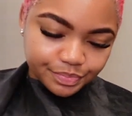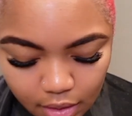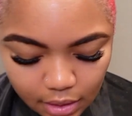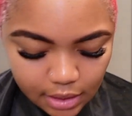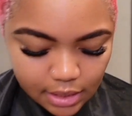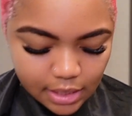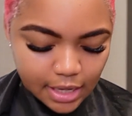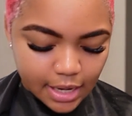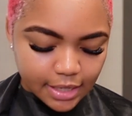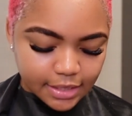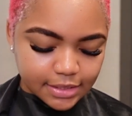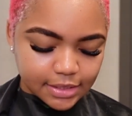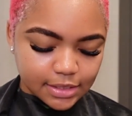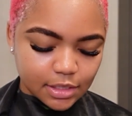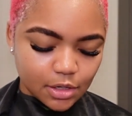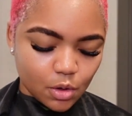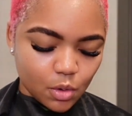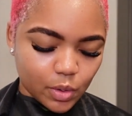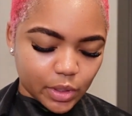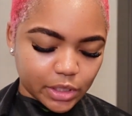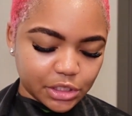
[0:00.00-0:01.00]
Next
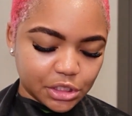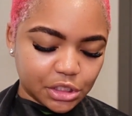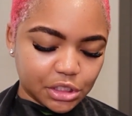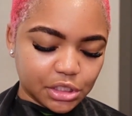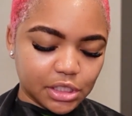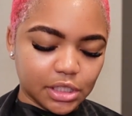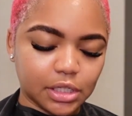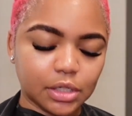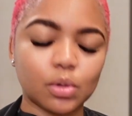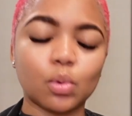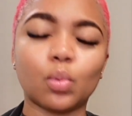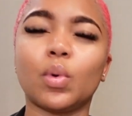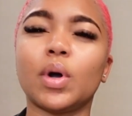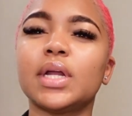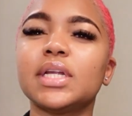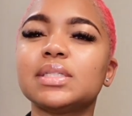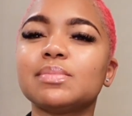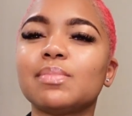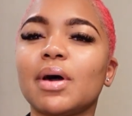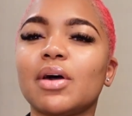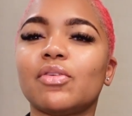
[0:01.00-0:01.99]
question, what
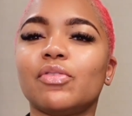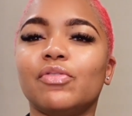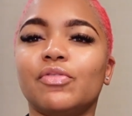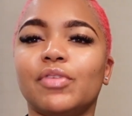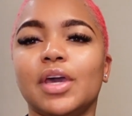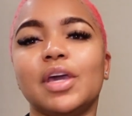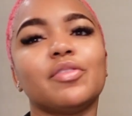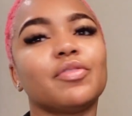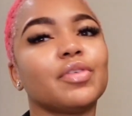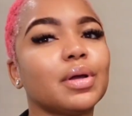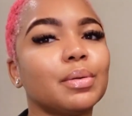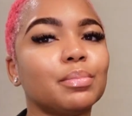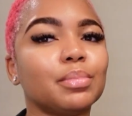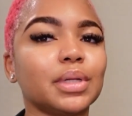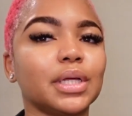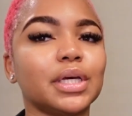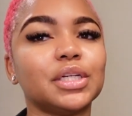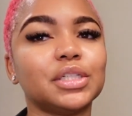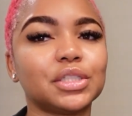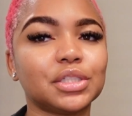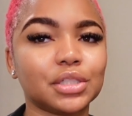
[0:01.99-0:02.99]
is my favorite
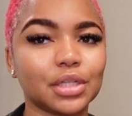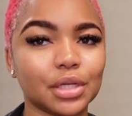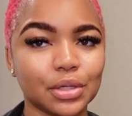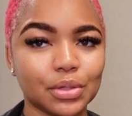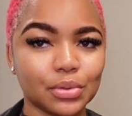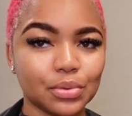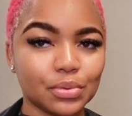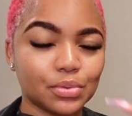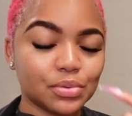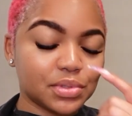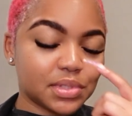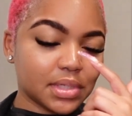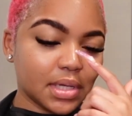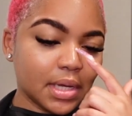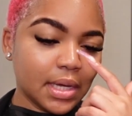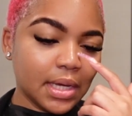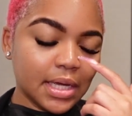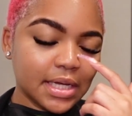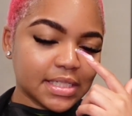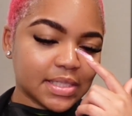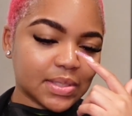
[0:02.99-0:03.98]
bleach to use?
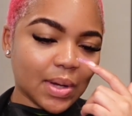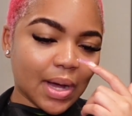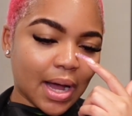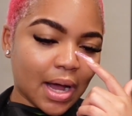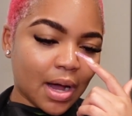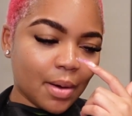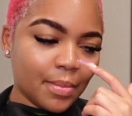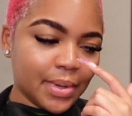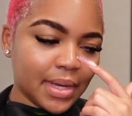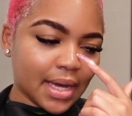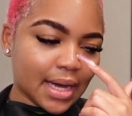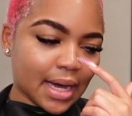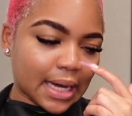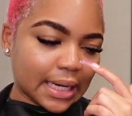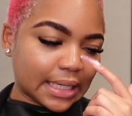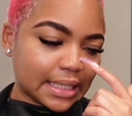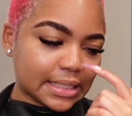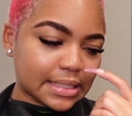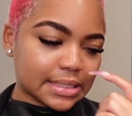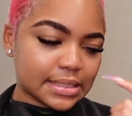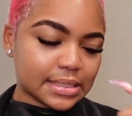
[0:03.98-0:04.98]
So I'll be
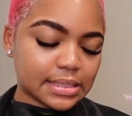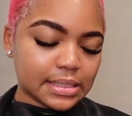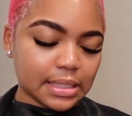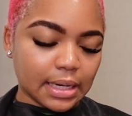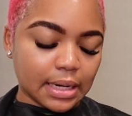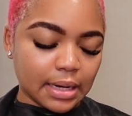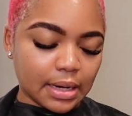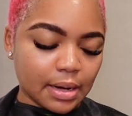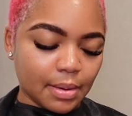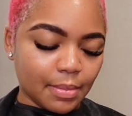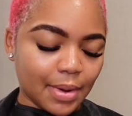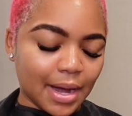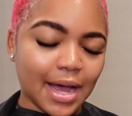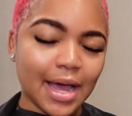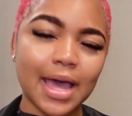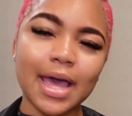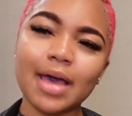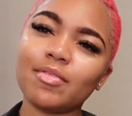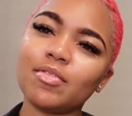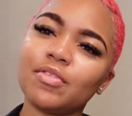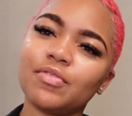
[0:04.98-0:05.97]
honest, I
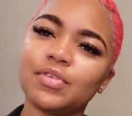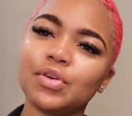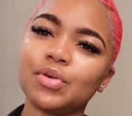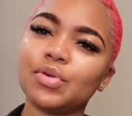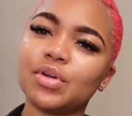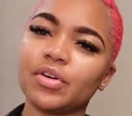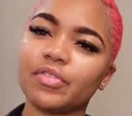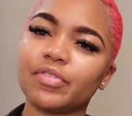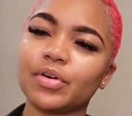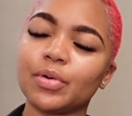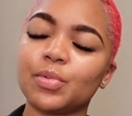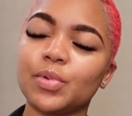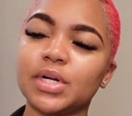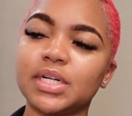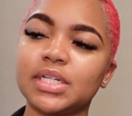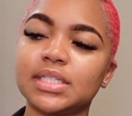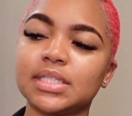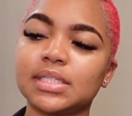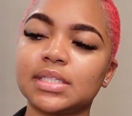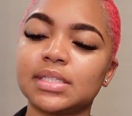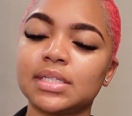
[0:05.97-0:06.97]
have a few different
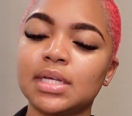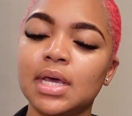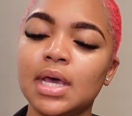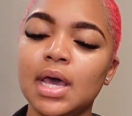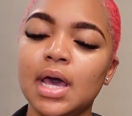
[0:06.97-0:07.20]
ones.